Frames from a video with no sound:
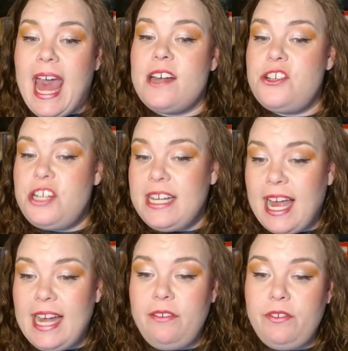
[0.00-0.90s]
And she
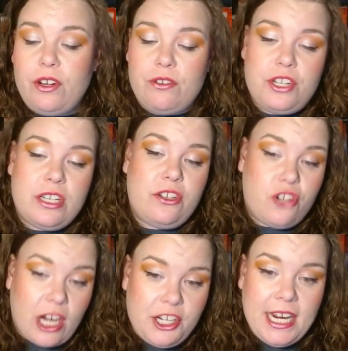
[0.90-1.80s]
kind of, she's
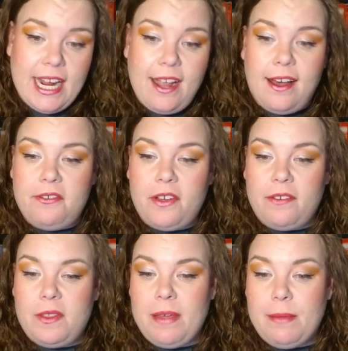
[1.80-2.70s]
judgy
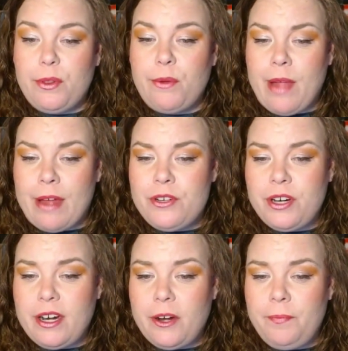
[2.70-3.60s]
of the people around
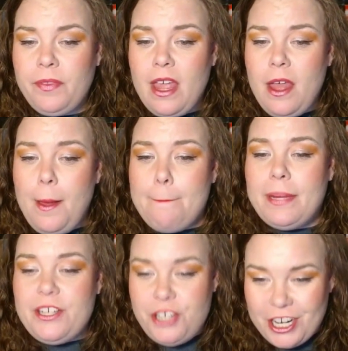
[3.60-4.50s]
her,
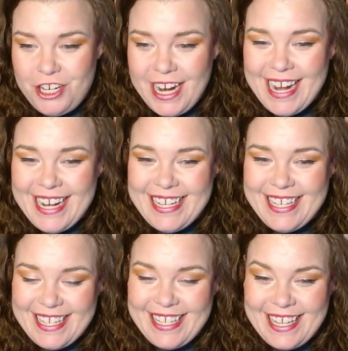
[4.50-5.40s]
but judgy in a sense